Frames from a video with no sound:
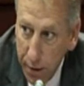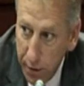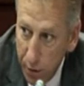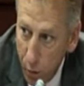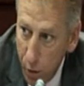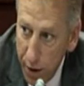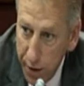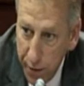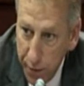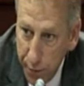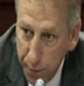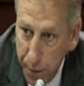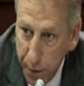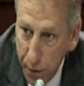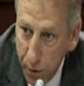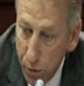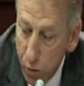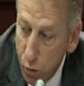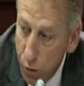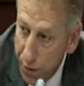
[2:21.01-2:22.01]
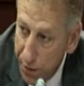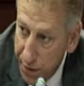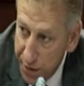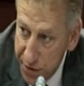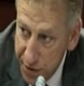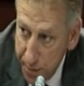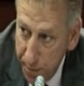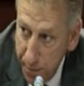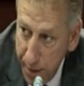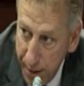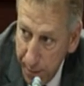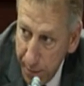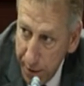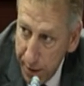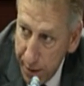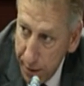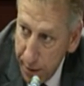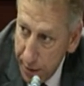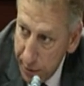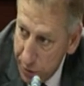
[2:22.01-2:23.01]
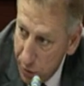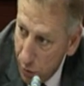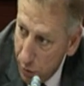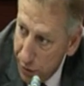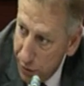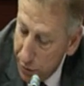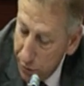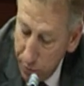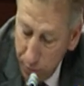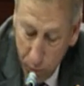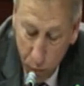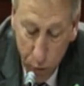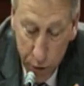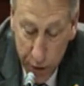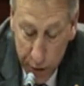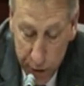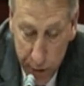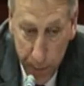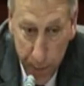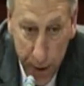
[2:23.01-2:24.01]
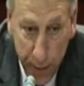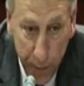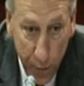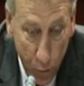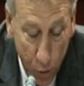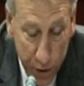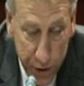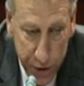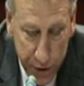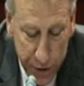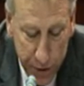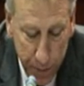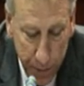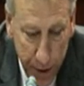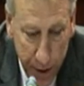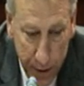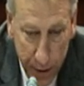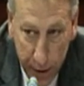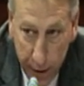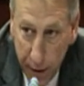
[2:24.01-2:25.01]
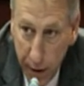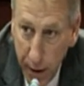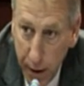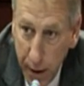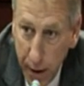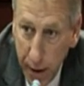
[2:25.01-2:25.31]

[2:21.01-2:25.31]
The way this bill, with this amendment, once it's amended,